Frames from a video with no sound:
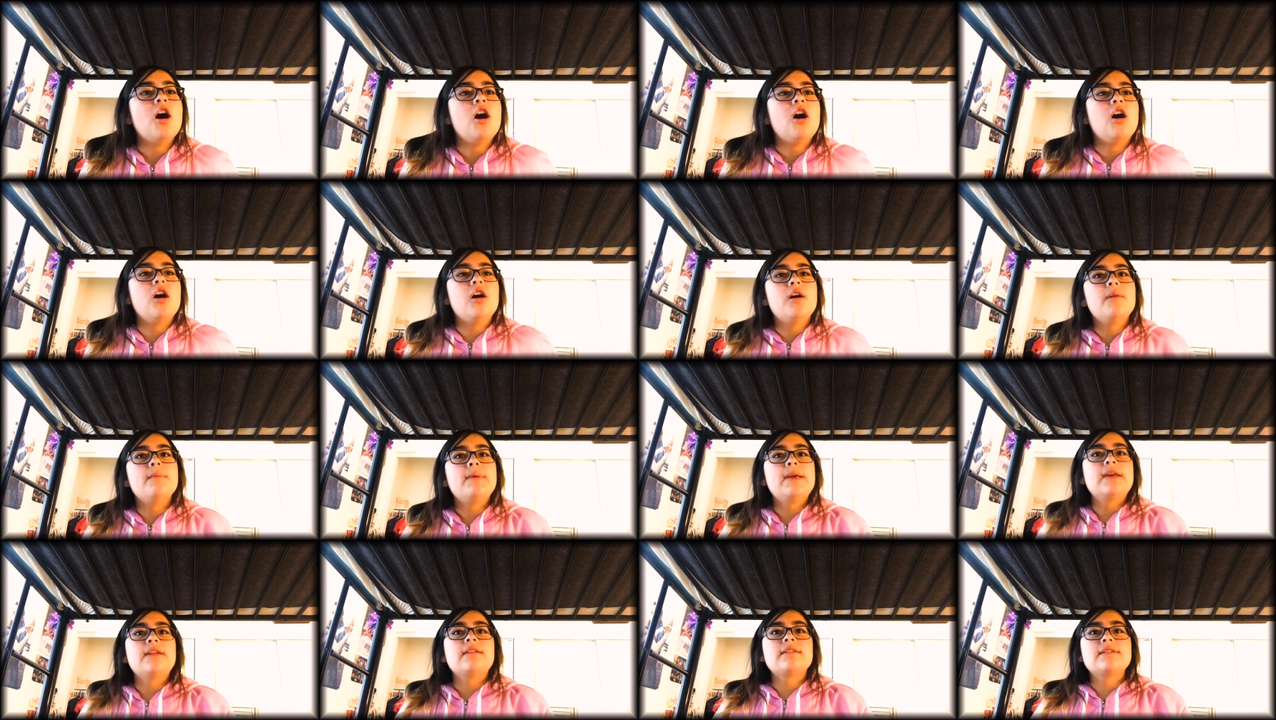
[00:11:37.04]

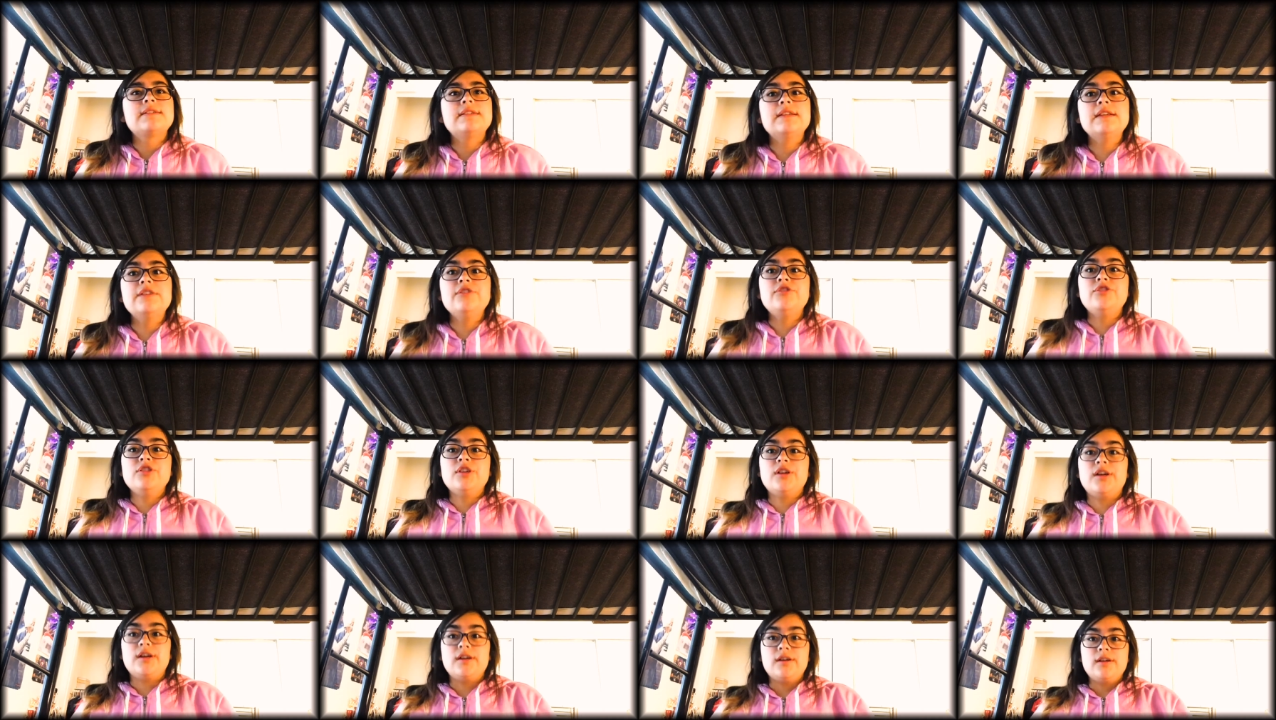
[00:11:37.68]
Um,
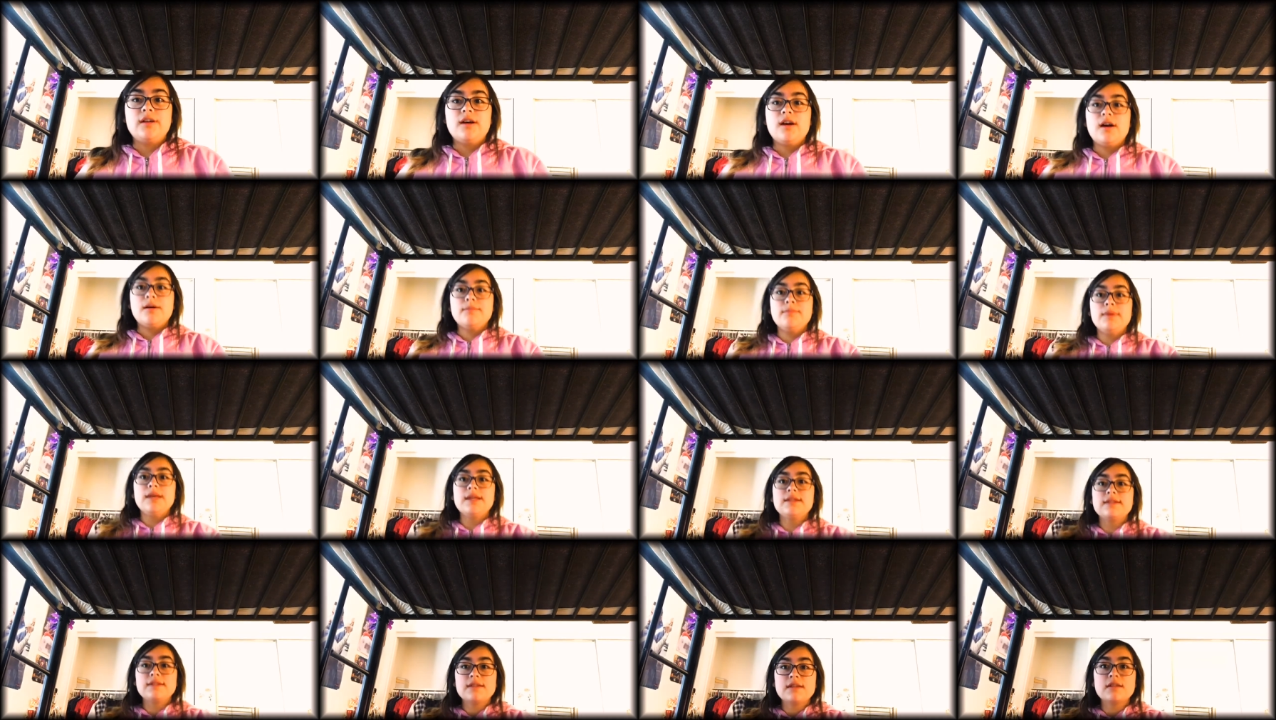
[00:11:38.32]
Anastasia,
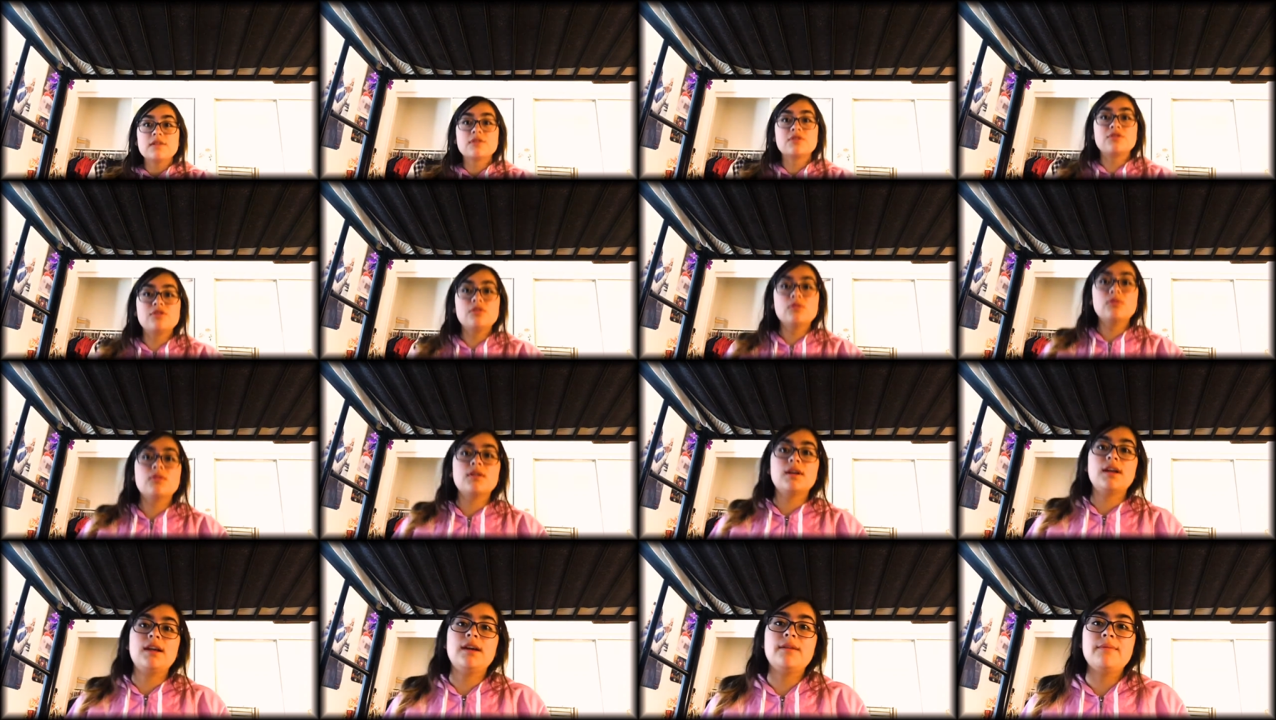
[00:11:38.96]
amazing
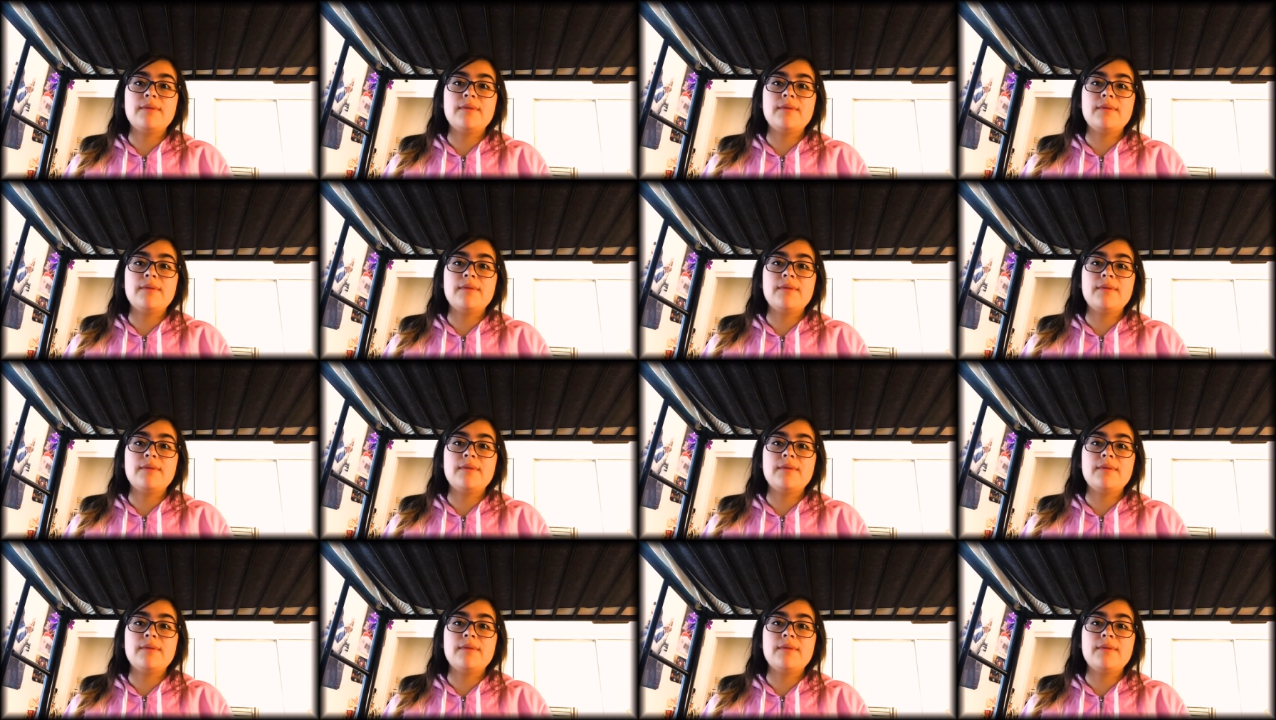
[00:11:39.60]
story